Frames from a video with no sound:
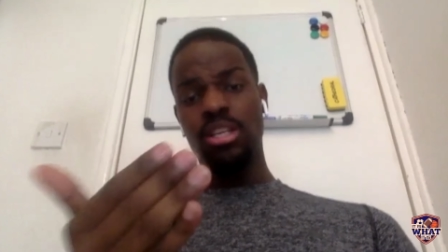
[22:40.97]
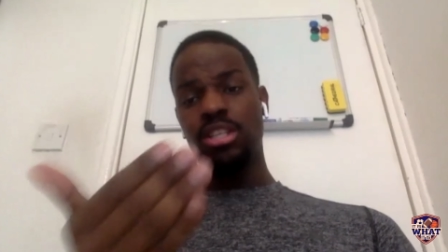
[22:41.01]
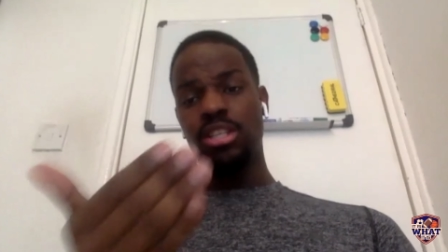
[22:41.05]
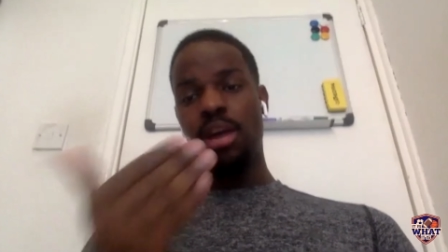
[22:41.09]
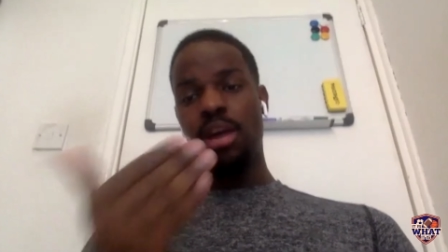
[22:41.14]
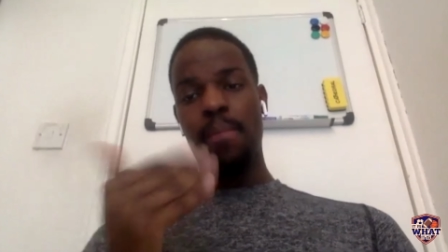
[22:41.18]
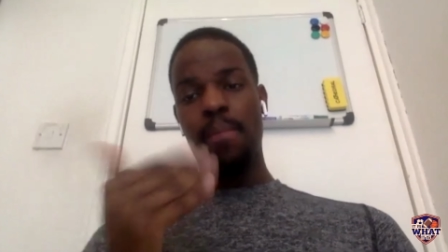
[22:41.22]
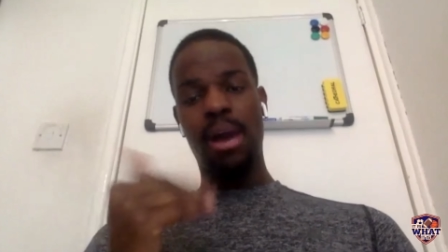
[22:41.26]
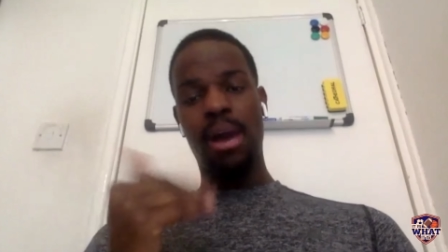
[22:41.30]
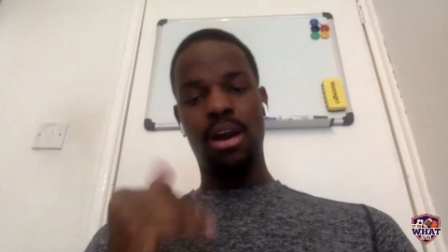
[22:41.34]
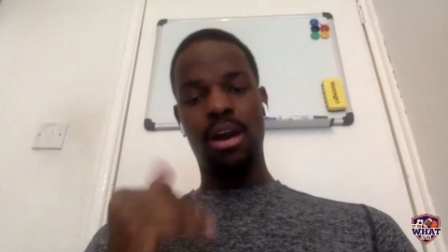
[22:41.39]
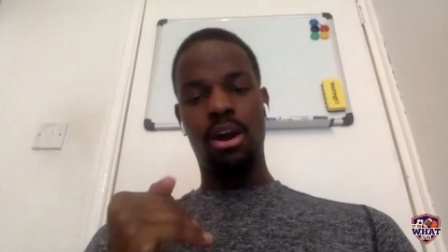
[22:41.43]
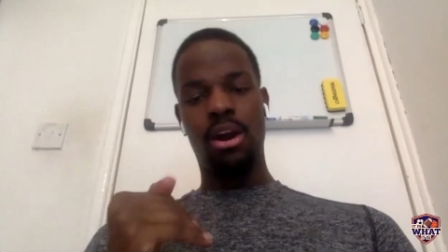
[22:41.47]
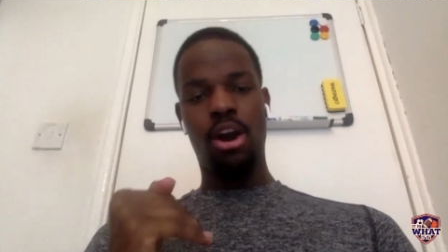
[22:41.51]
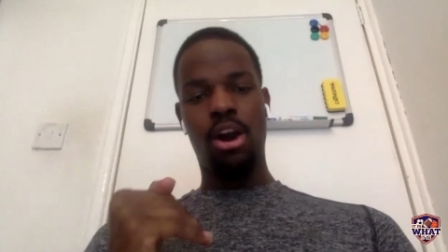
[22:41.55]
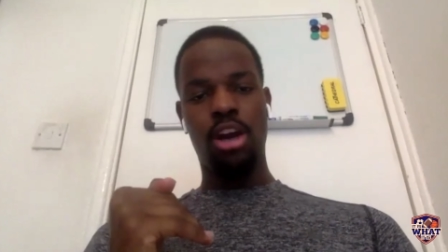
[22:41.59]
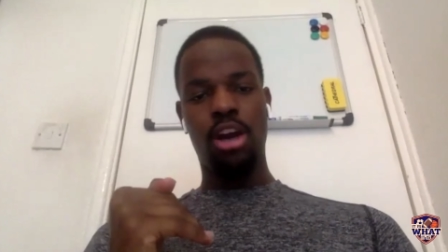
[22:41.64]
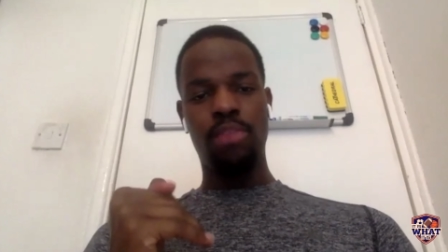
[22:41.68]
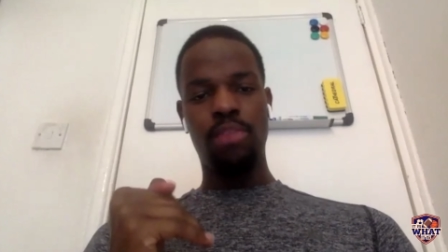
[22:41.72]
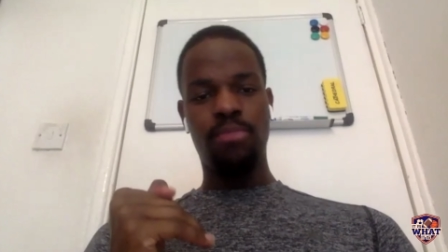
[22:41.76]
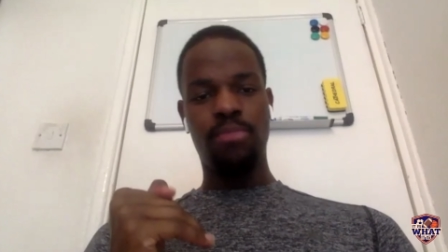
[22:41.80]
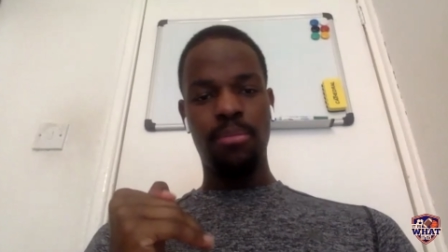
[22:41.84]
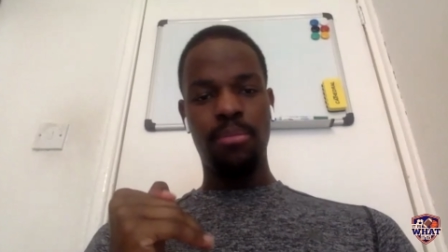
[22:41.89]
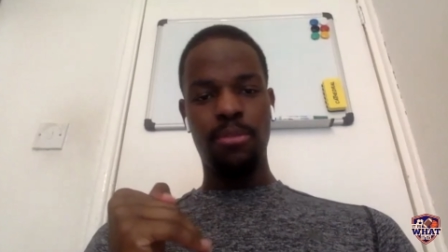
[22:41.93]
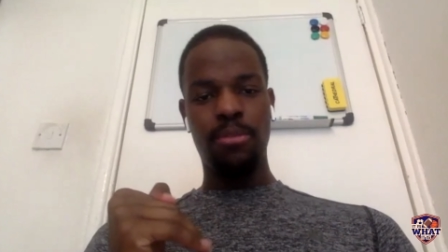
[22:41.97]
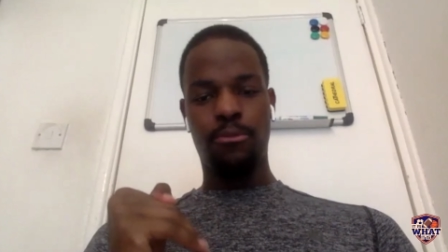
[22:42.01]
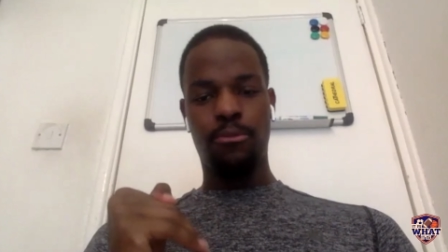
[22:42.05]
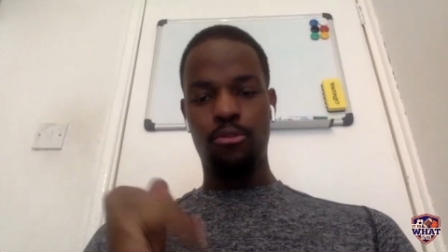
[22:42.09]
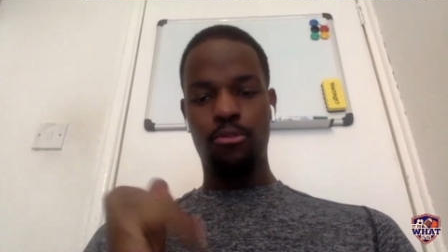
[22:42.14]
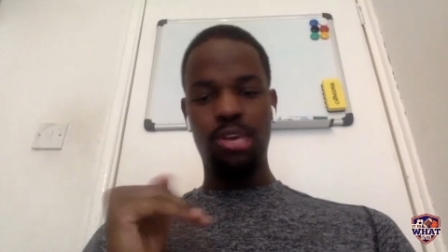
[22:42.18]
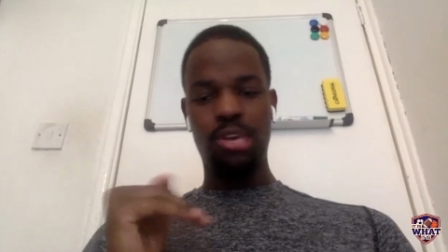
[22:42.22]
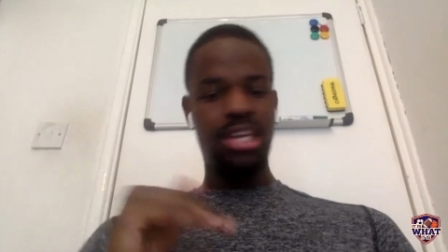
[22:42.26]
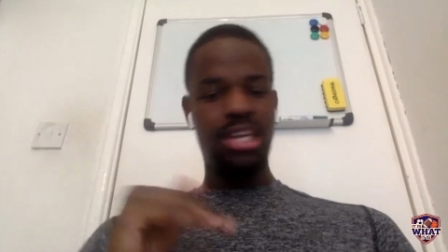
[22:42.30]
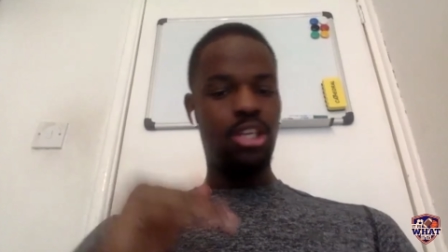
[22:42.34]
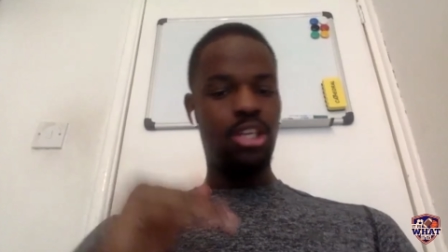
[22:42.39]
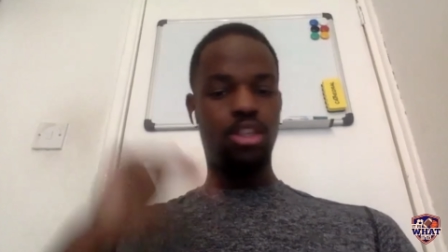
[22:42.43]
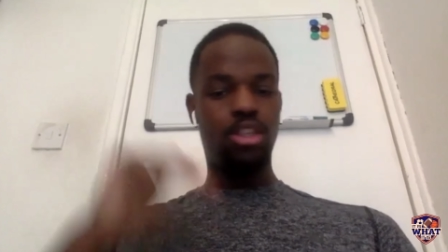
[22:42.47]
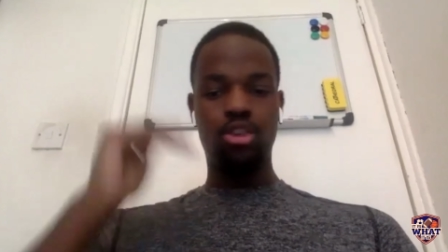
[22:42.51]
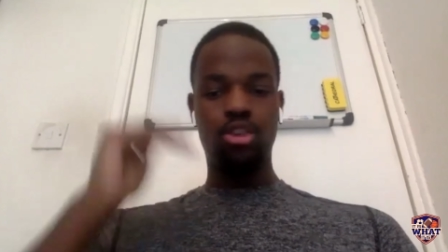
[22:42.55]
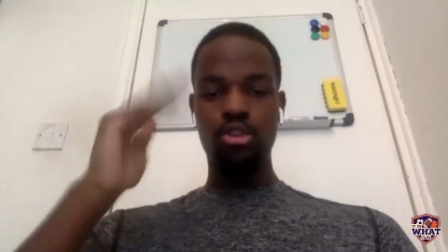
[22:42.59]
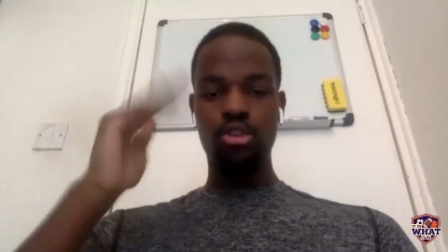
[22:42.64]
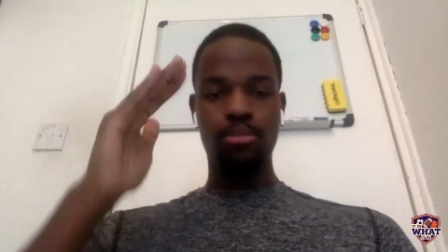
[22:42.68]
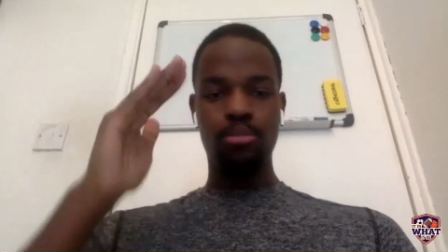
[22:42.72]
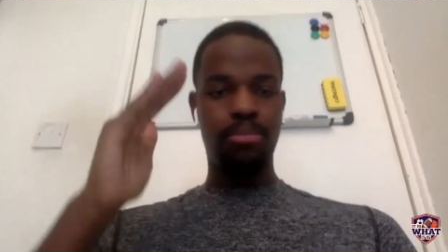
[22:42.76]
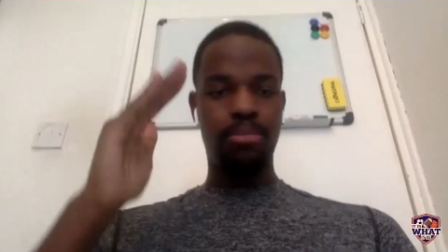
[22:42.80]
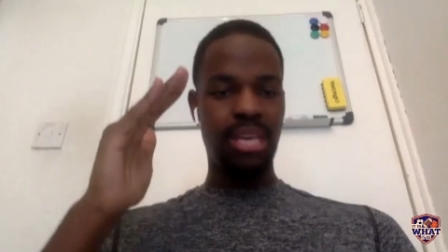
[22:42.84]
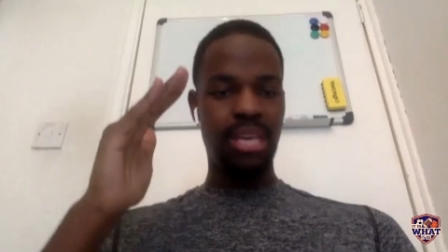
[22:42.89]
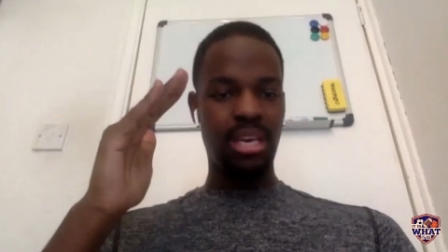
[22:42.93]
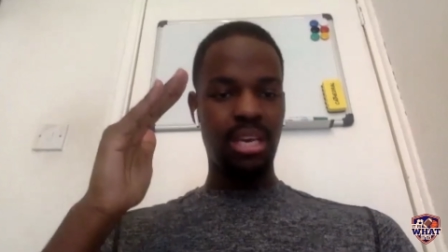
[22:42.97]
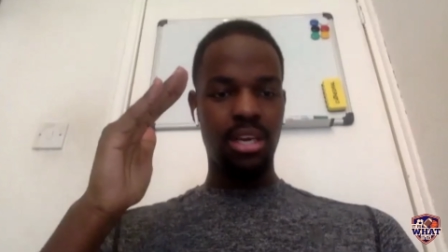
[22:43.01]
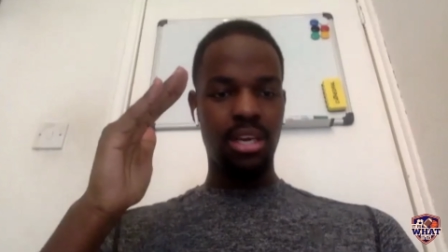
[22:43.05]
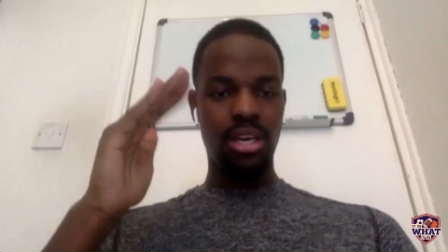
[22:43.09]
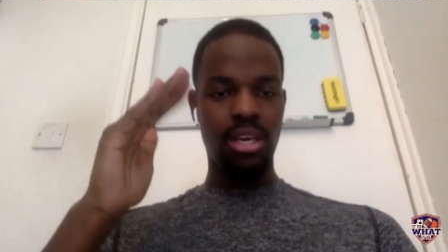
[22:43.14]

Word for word: come out and guard him from the three, he's too big.